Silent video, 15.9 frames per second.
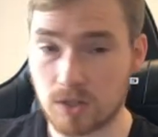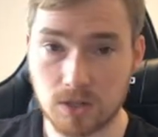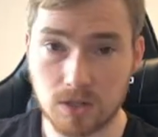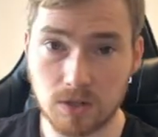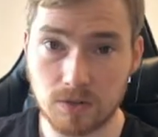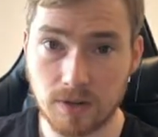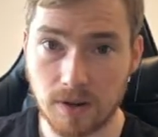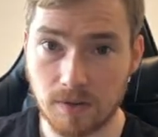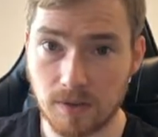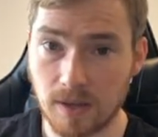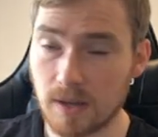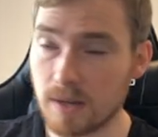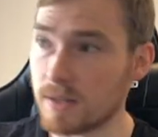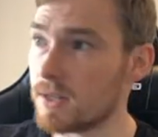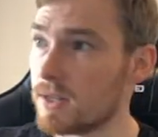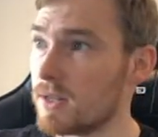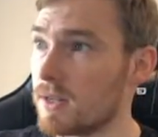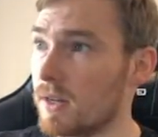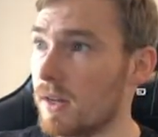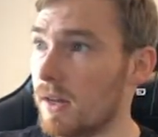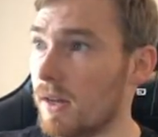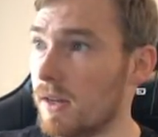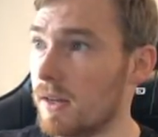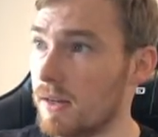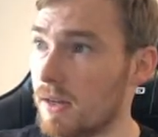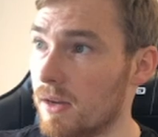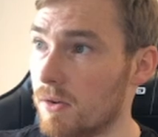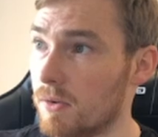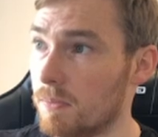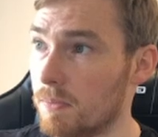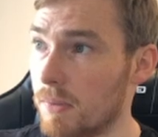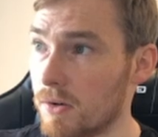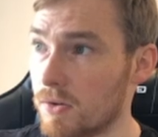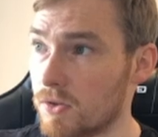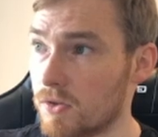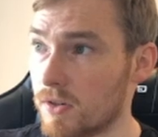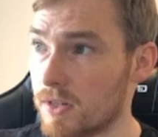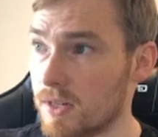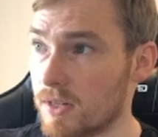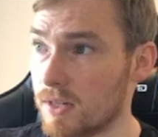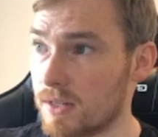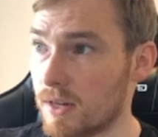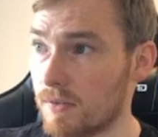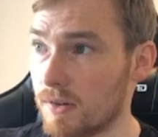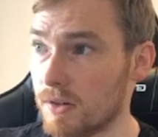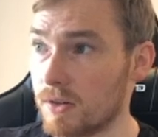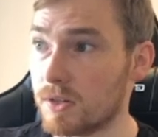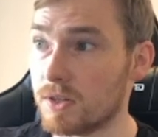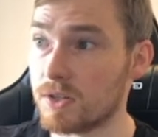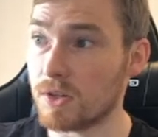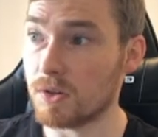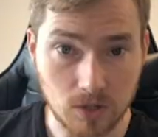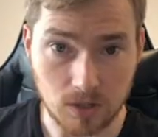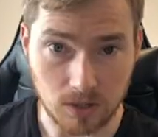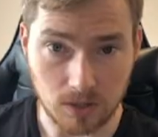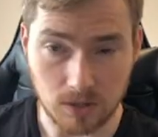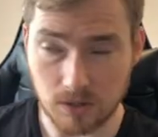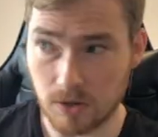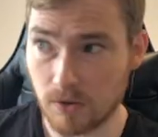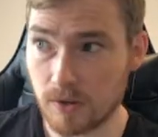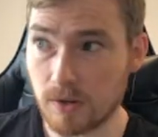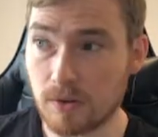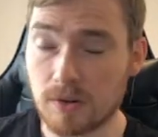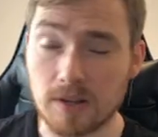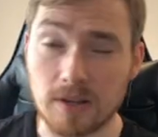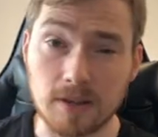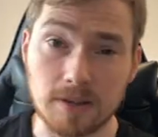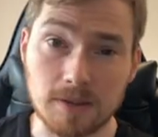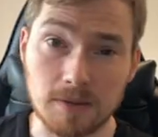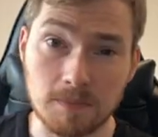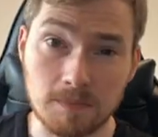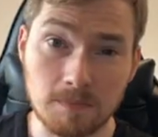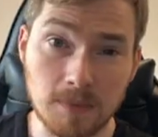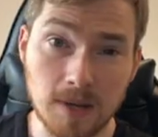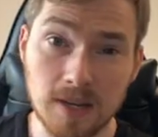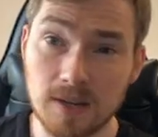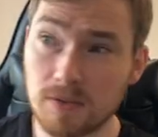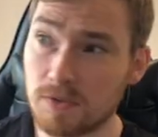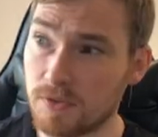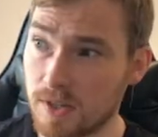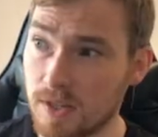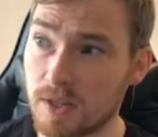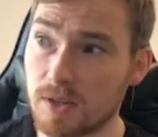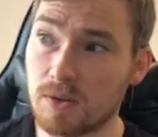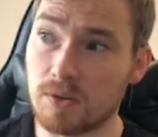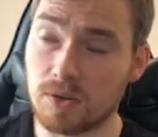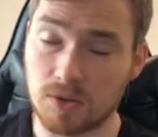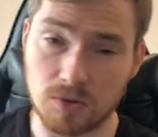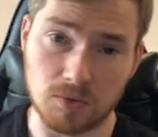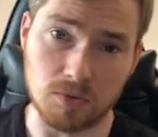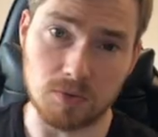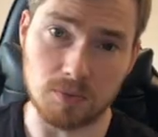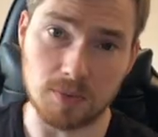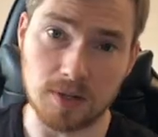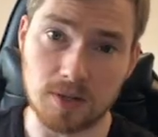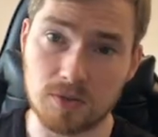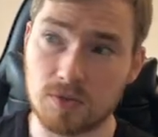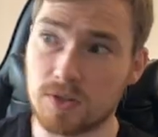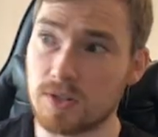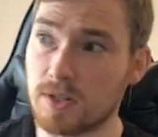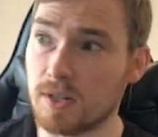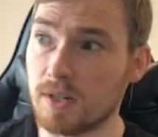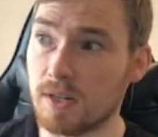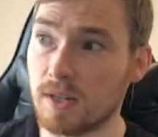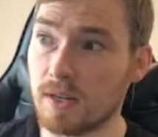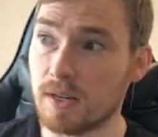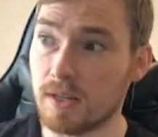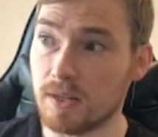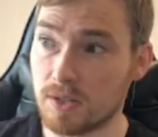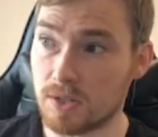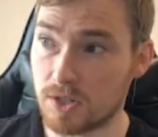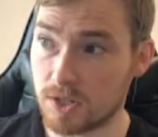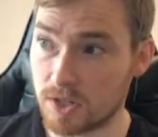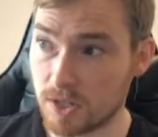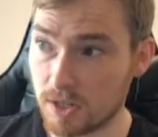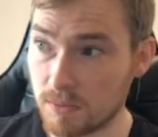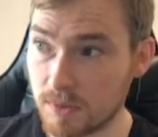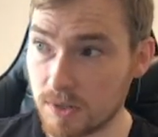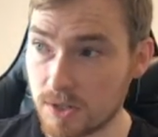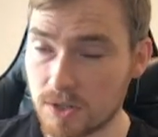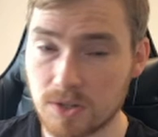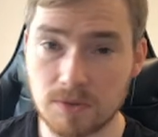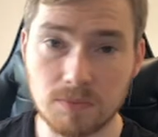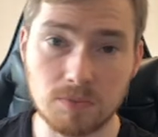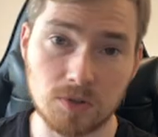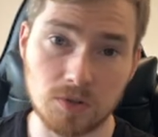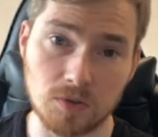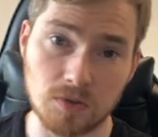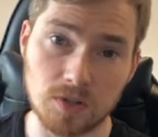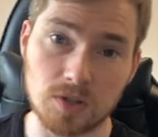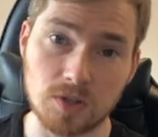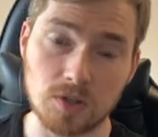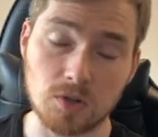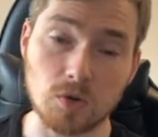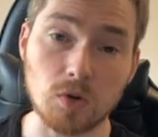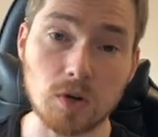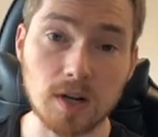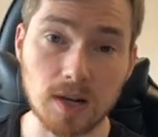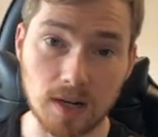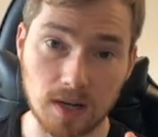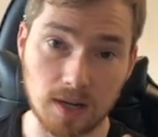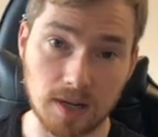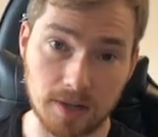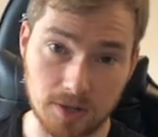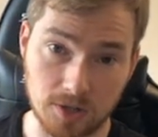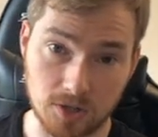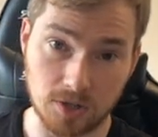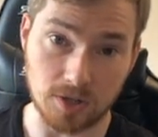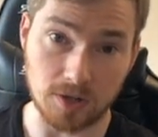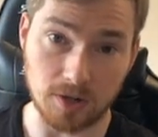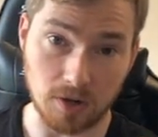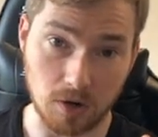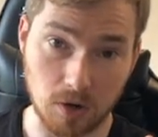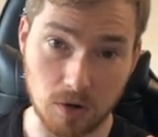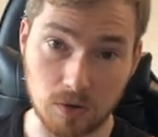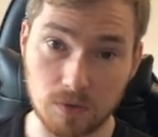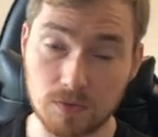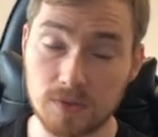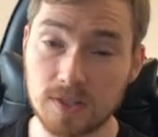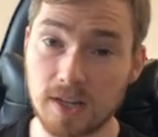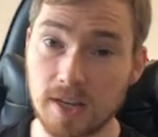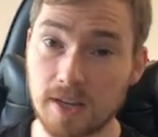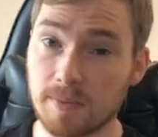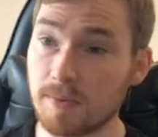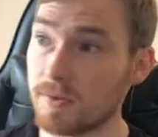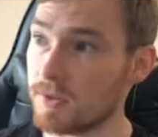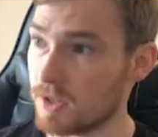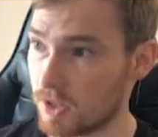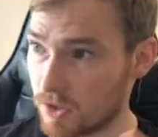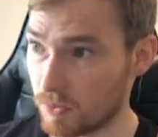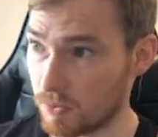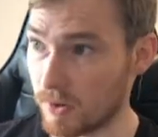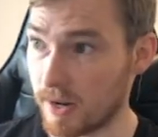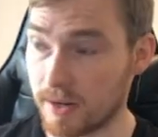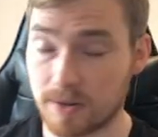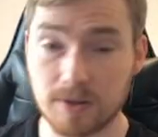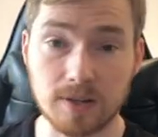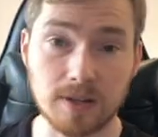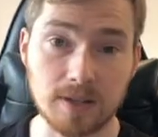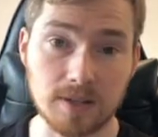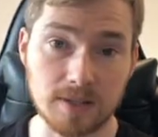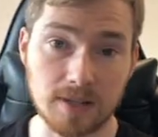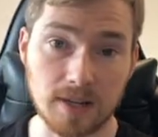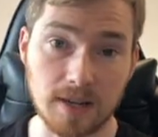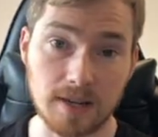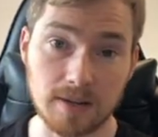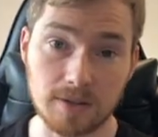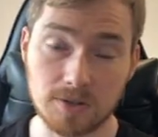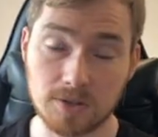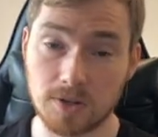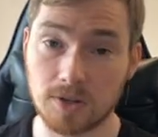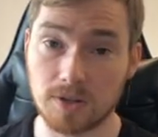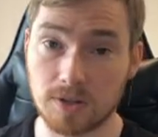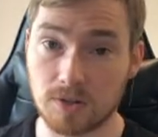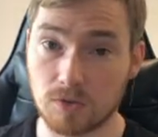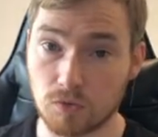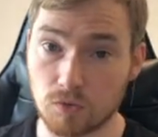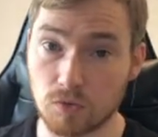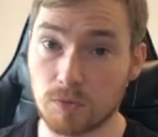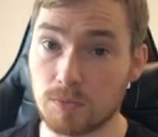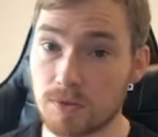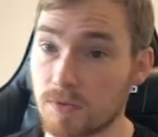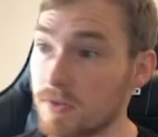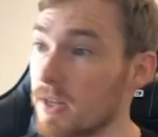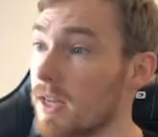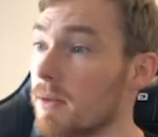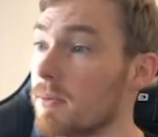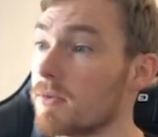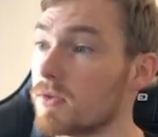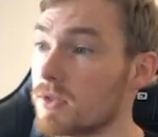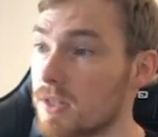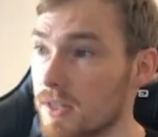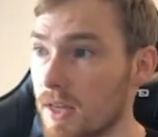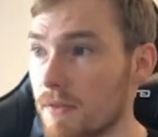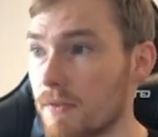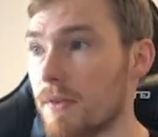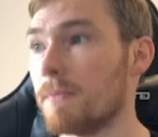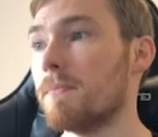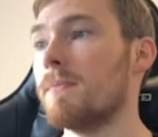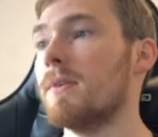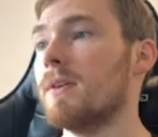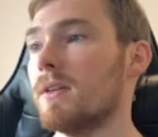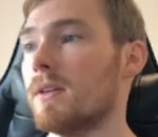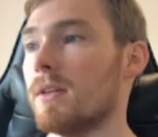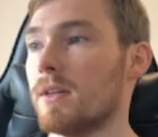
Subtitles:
So let's close out of that. And now in Postgres, let's have a look. So there's a lot going on here. The main thing you will be interested in is schemas. So this is your collection of tables. This is where you can contain certain groups of tables together.